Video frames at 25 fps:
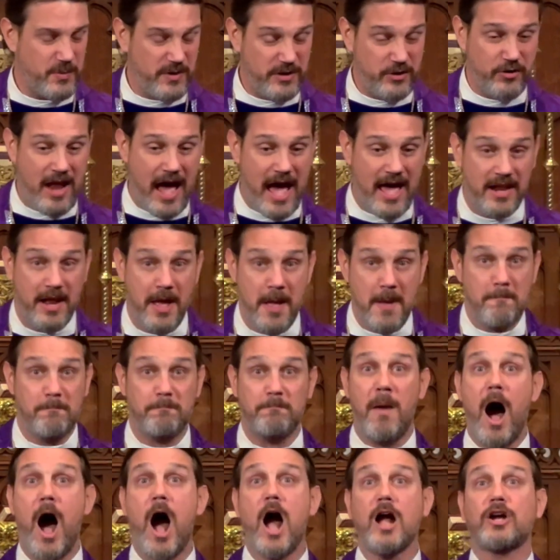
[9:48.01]
We do not
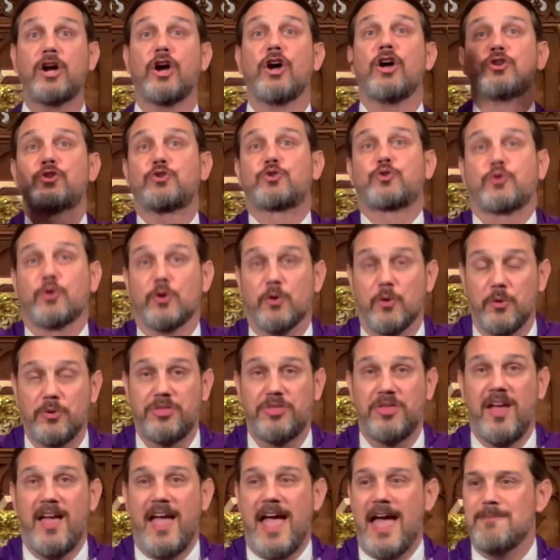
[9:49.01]
mock
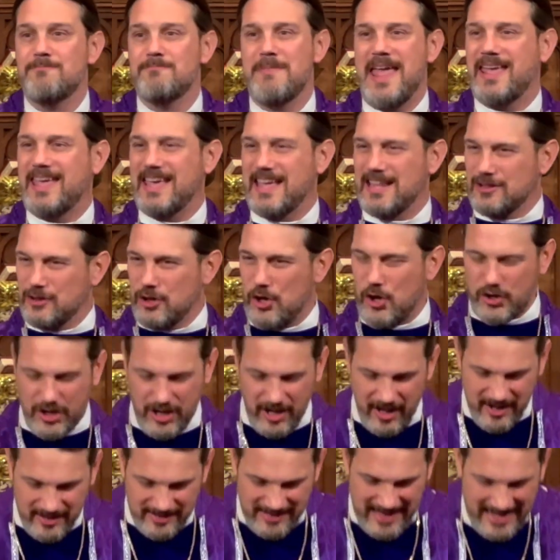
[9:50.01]
truth and make it
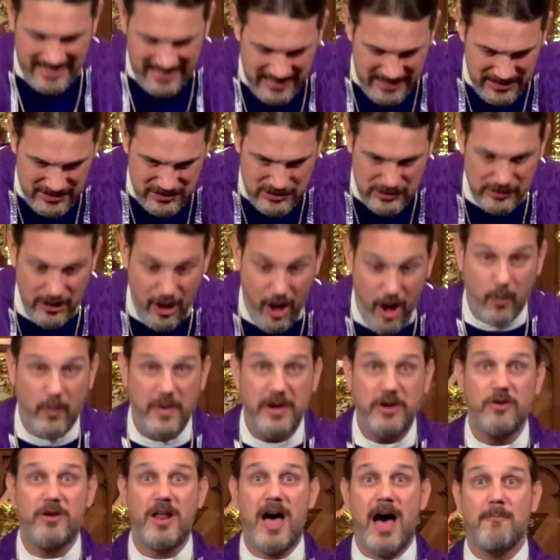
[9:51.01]
look like it is low. We
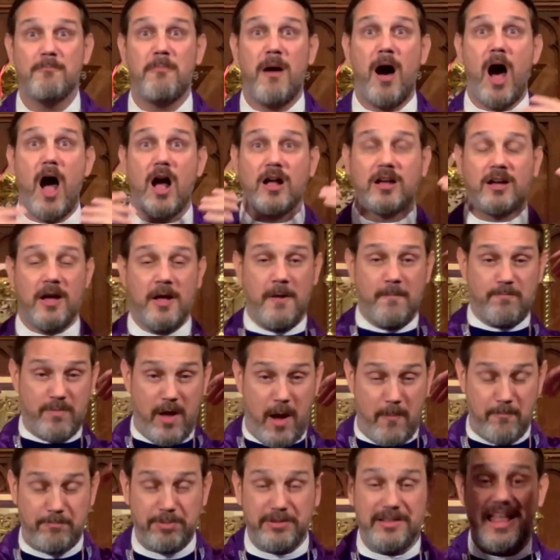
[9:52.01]
do not mock
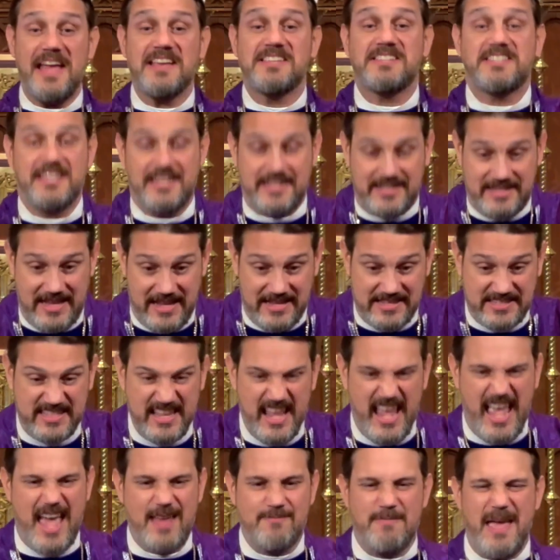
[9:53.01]

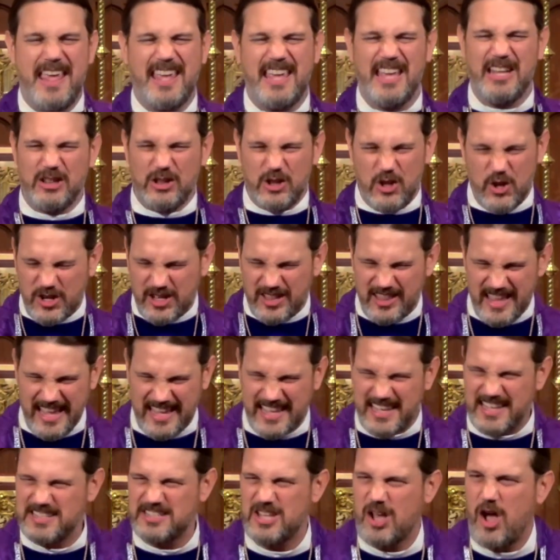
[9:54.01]
blessedness and make it look like
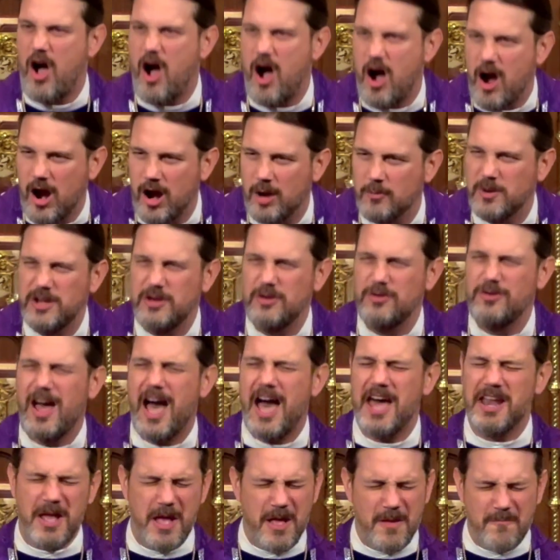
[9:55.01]
it's harm. We do
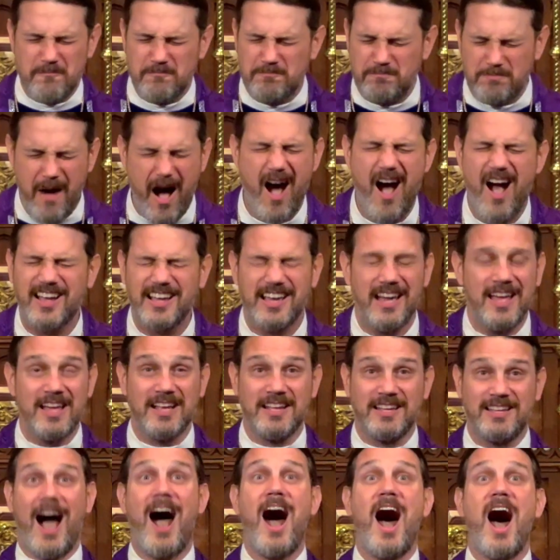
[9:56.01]
not
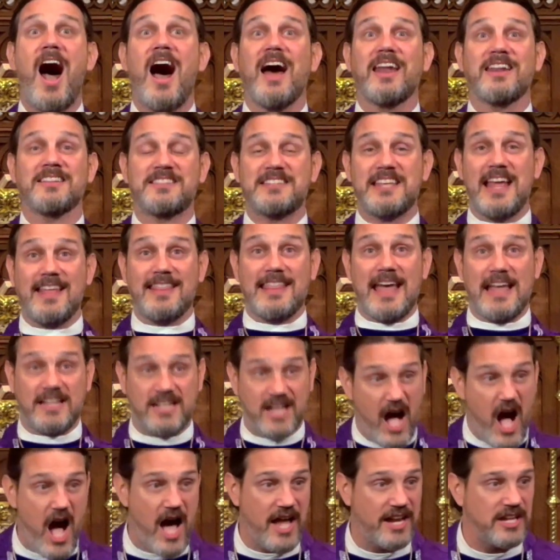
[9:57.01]
mock God and say that
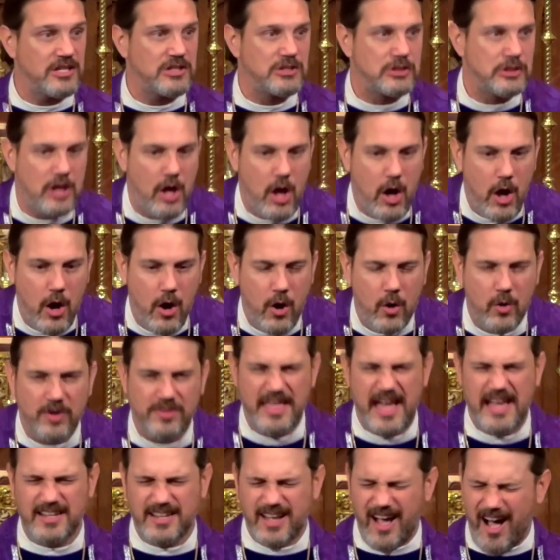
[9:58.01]
God is low or
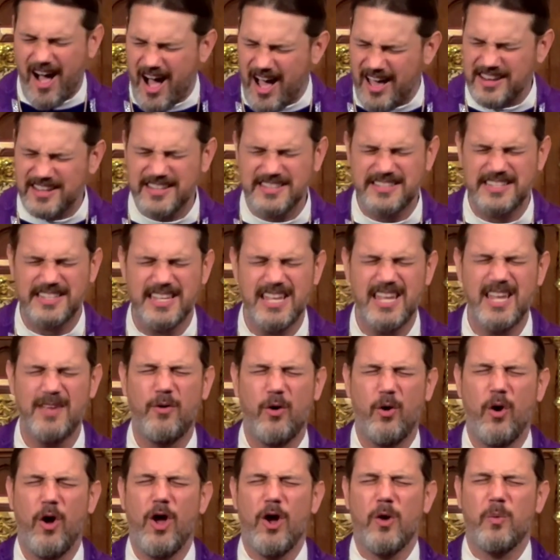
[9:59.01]
that God is
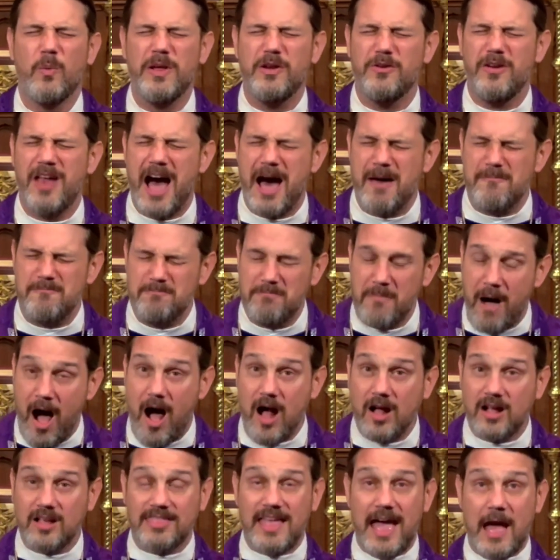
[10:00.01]
evil. We do not
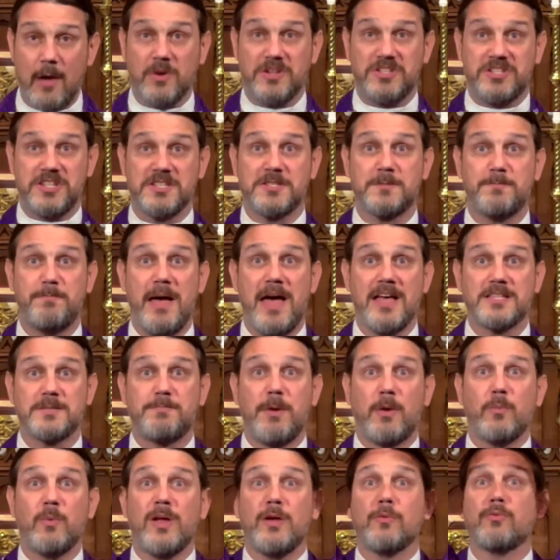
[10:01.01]
mock that which is best,
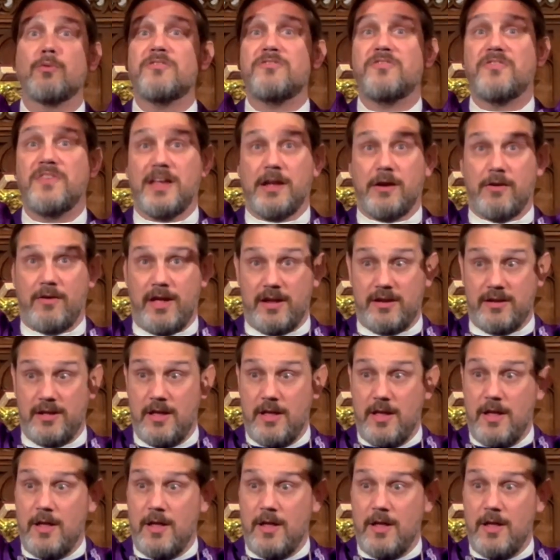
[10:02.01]
but we revere it.